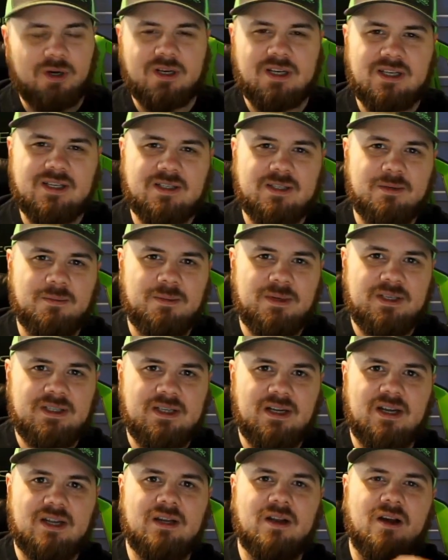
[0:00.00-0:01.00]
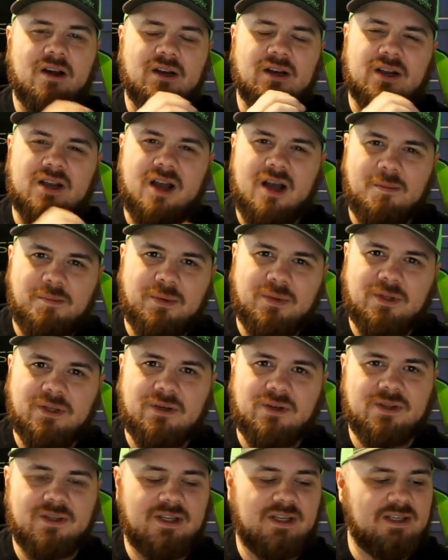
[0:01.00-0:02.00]
needs to be done on a couple
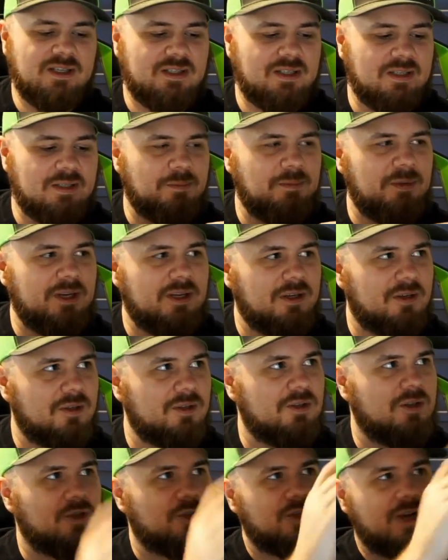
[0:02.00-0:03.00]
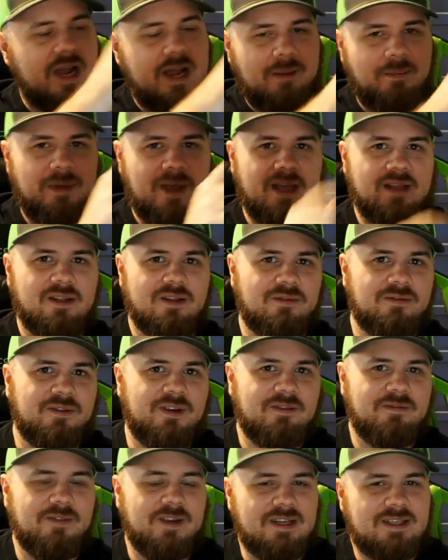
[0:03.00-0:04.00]
little things, the speakers, the trackpad, the
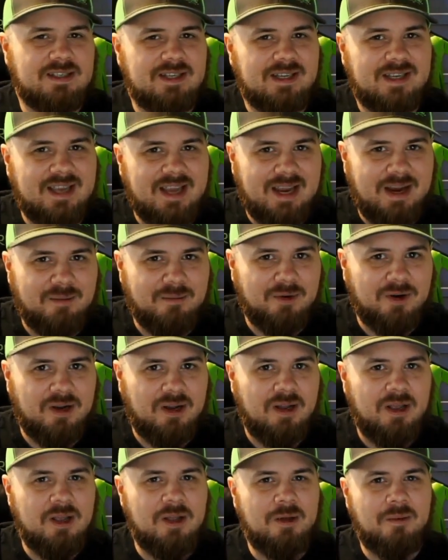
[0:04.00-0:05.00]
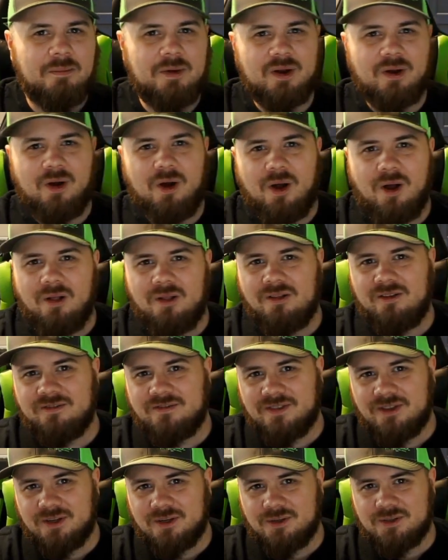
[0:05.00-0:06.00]
front facing camera, but all
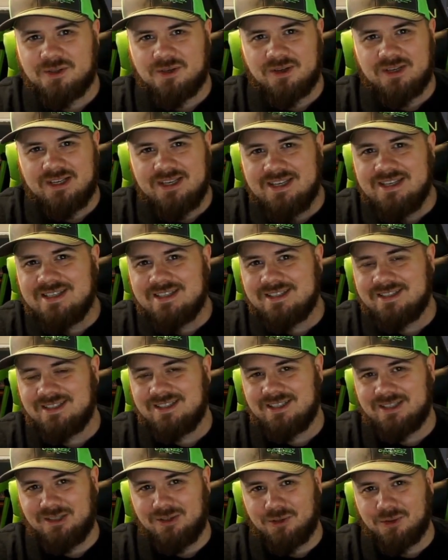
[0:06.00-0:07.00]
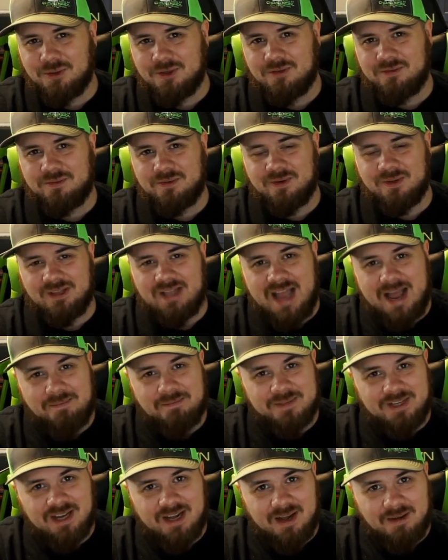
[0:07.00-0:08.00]
of those are easily ignored for a
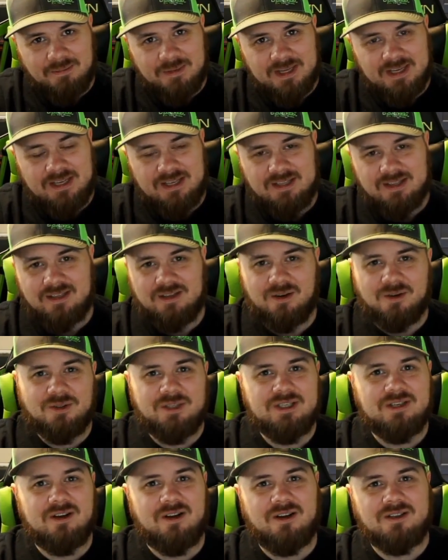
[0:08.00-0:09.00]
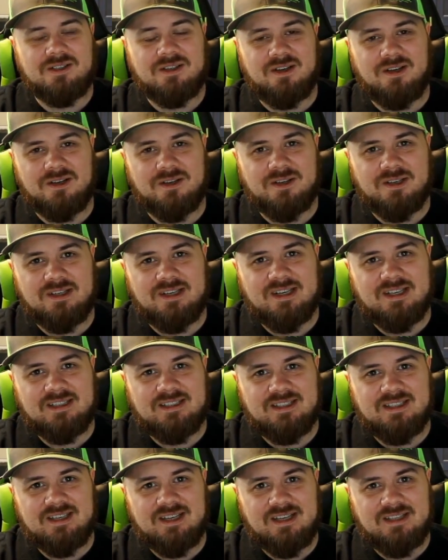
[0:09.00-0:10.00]
laptop that only costs
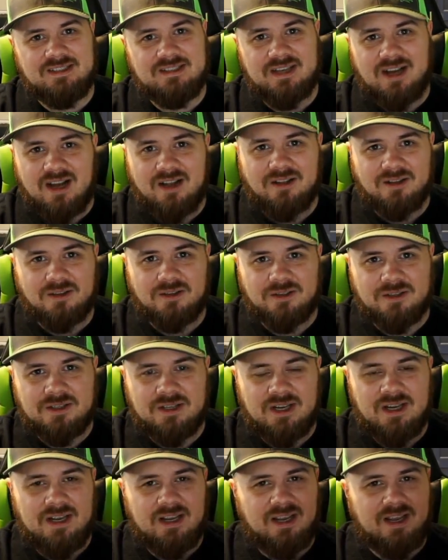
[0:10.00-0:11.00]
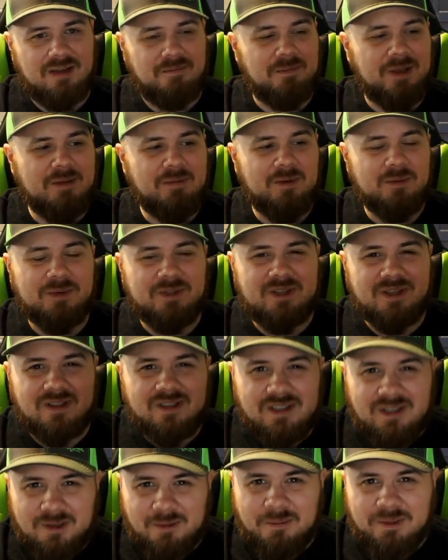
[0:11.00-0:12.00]
$199. And maybe with a
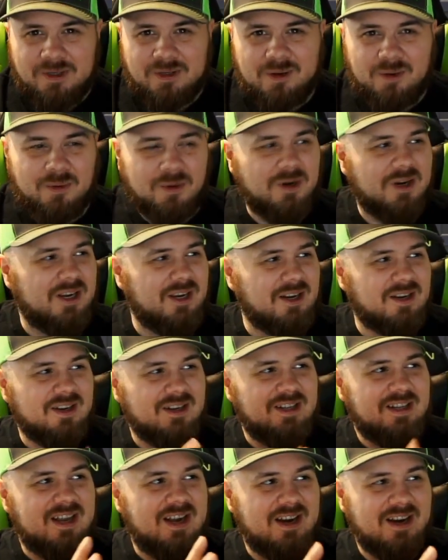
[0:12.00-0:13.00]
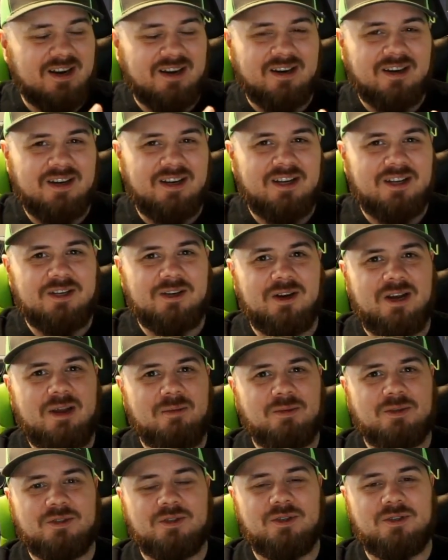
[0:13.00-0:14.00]
little bit of quirk here and there, you're
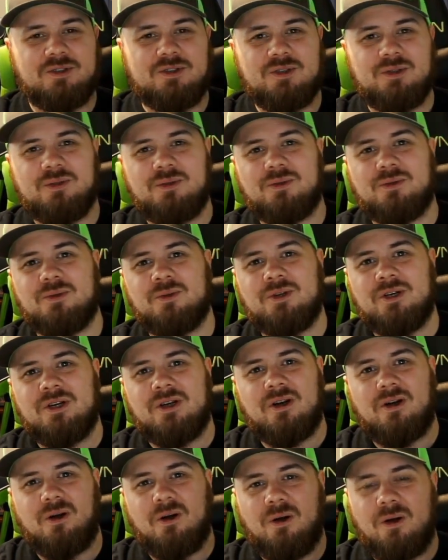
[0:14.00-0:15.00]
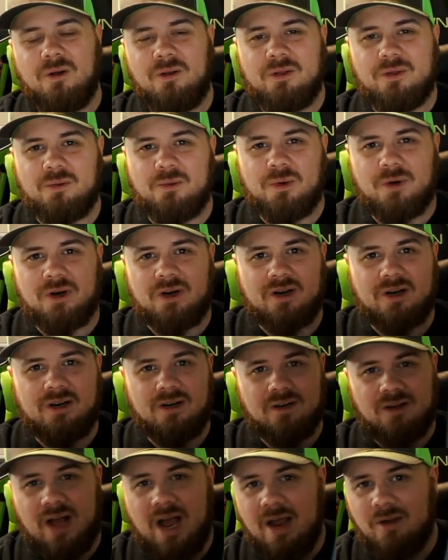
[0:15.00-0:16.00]
able to do all the work.
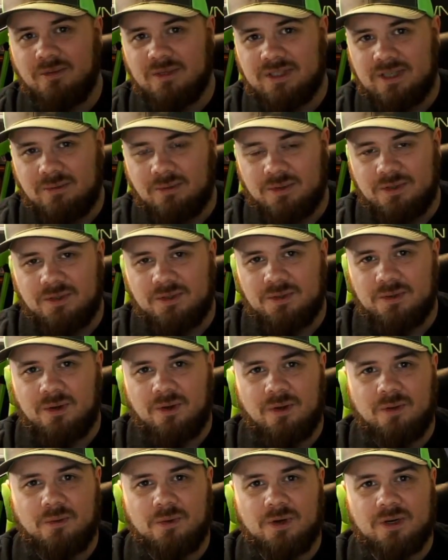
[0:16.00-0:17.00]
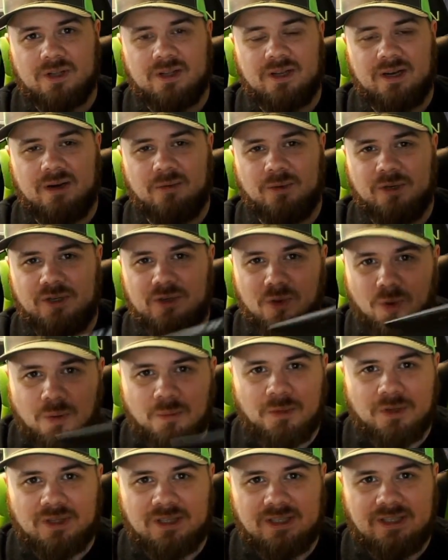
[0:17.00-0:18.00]
I was able to do all the work that I would
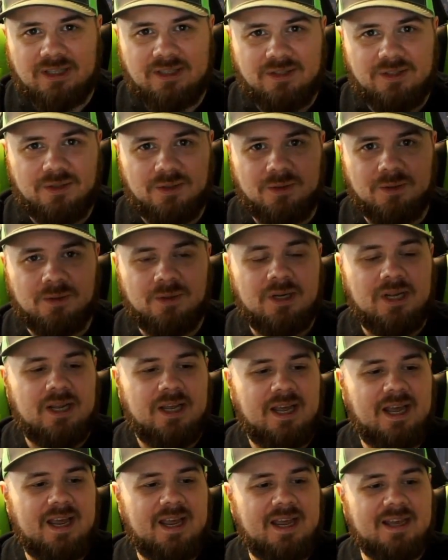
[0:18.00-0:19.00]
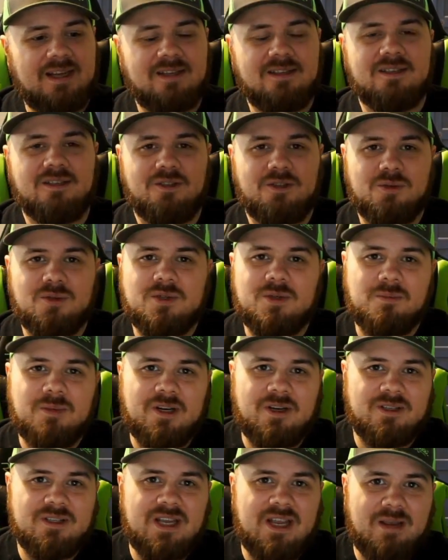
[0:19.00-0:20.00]
normally do and do some
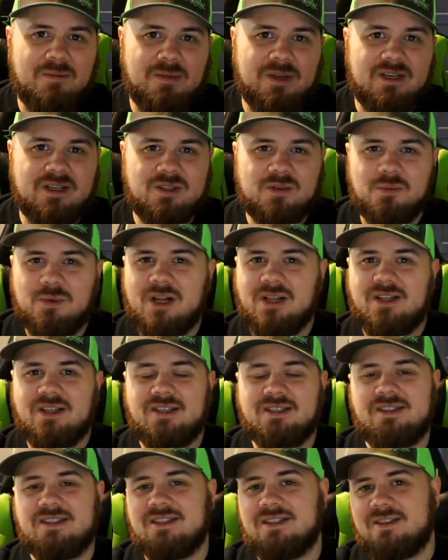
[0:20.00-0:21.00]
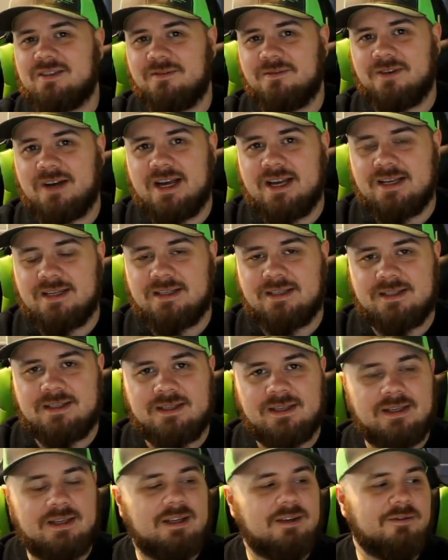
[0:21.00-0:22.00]
entertainment as well on this device
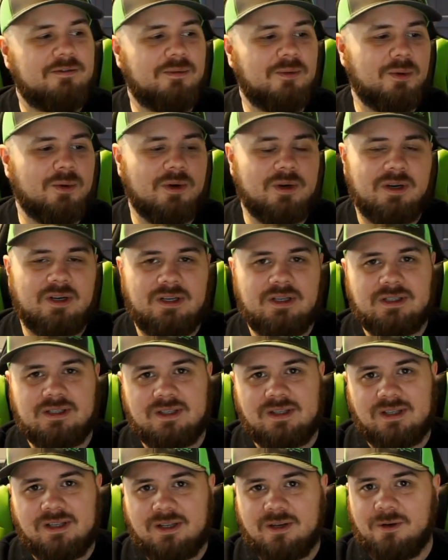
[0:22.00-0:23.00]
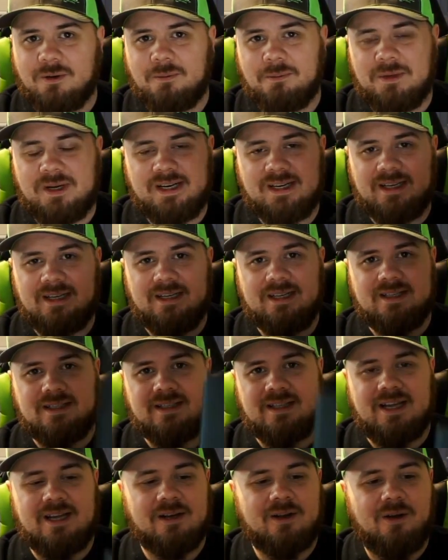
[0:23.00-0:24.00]
for as little money as
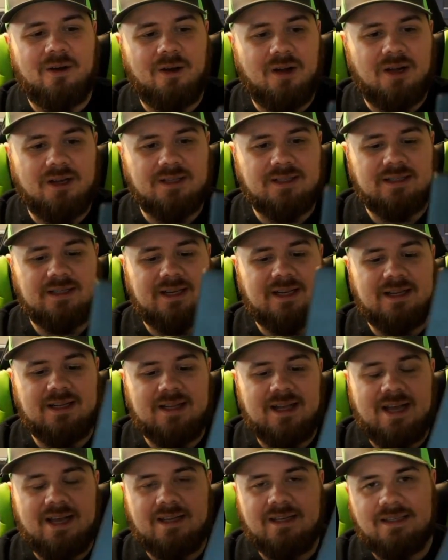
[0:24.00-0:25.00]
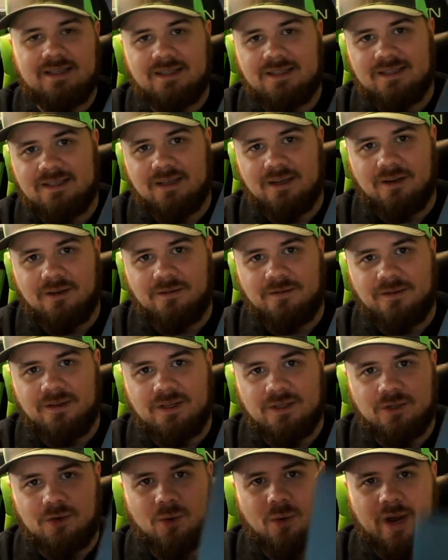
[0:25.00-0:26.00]
that costs. And that in itself
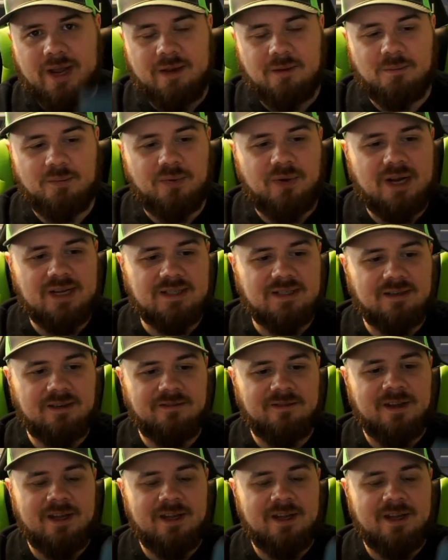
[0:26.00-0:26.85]
is quite impressive.